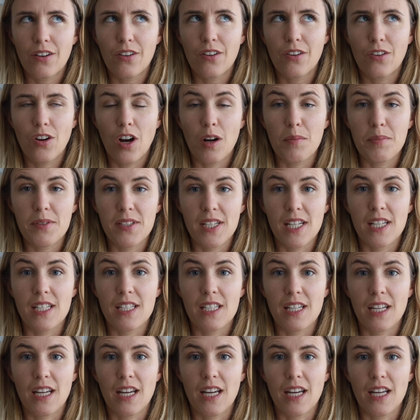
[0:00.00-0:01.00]
crop
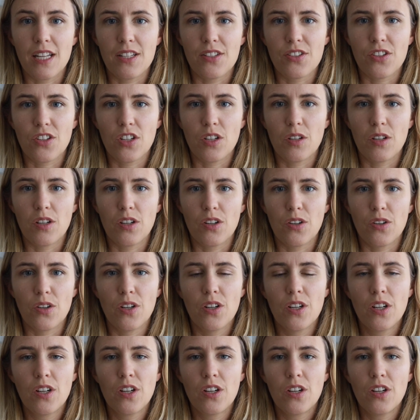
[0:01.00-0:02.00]
sensor is going to
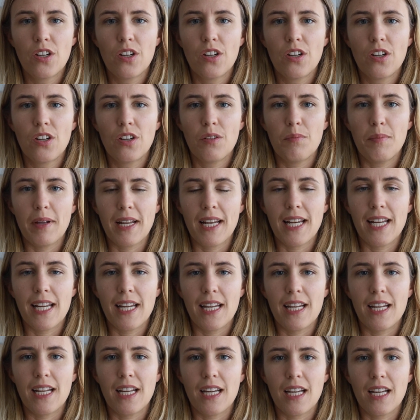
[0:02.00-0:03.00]

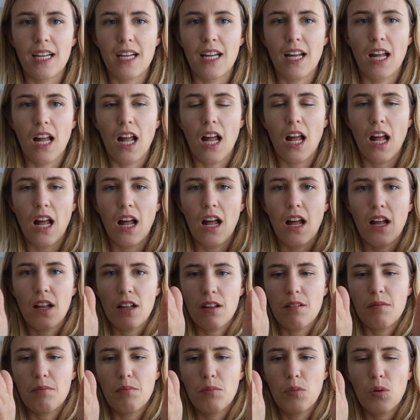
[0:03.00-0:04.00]
be
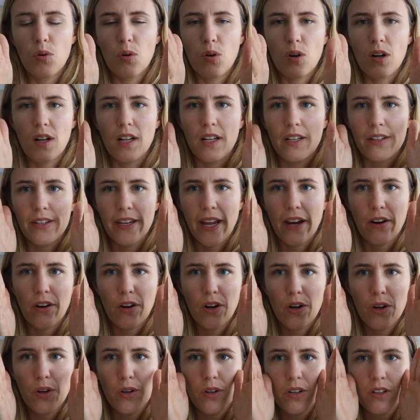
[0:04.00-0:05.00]
more
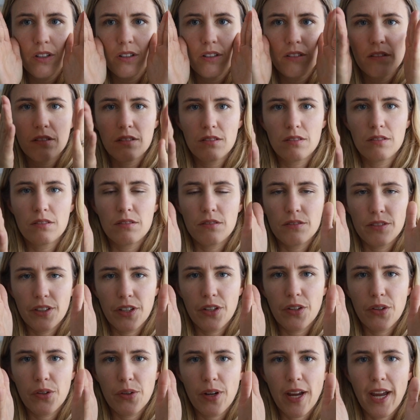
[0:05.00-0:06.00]
narrow
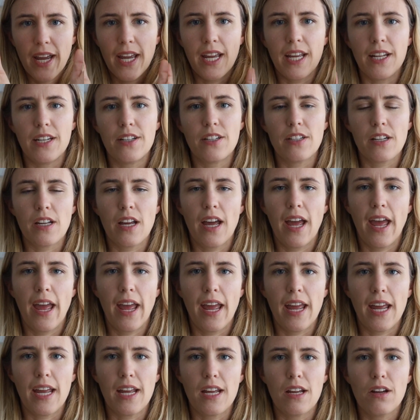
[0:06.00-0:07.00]
view, and
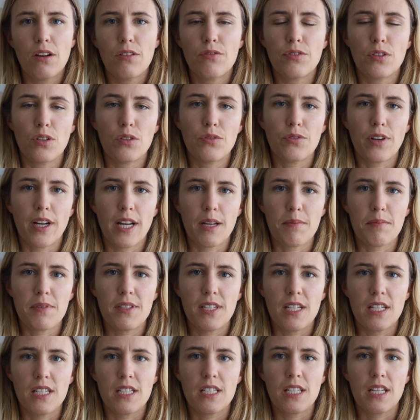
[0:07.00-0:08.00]
a full frame
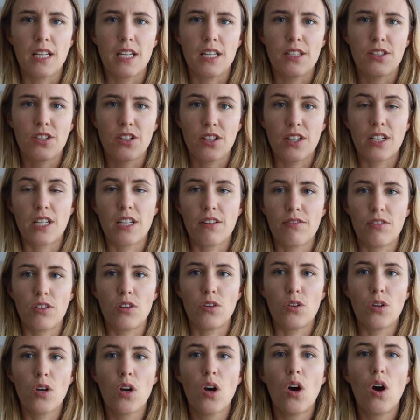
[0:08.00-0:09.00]
sensor is going to give
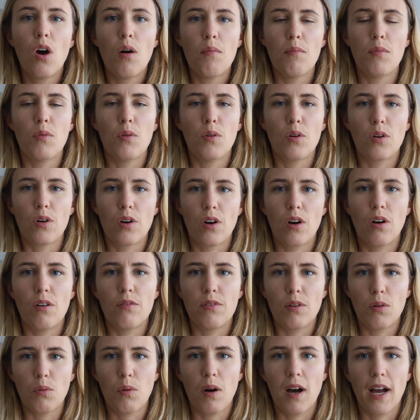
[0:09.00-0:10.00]
you more
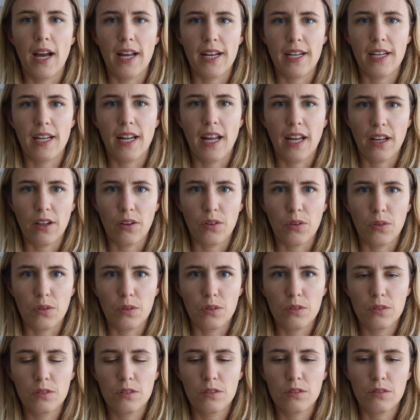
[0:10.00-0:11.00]
of a wide
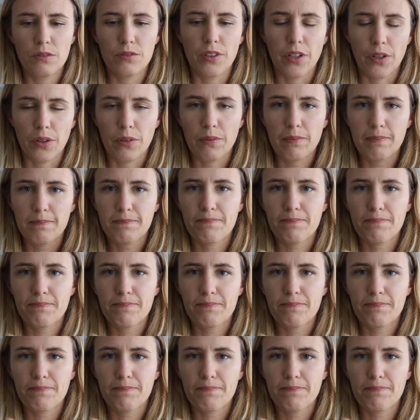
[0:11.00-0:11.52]
angle view.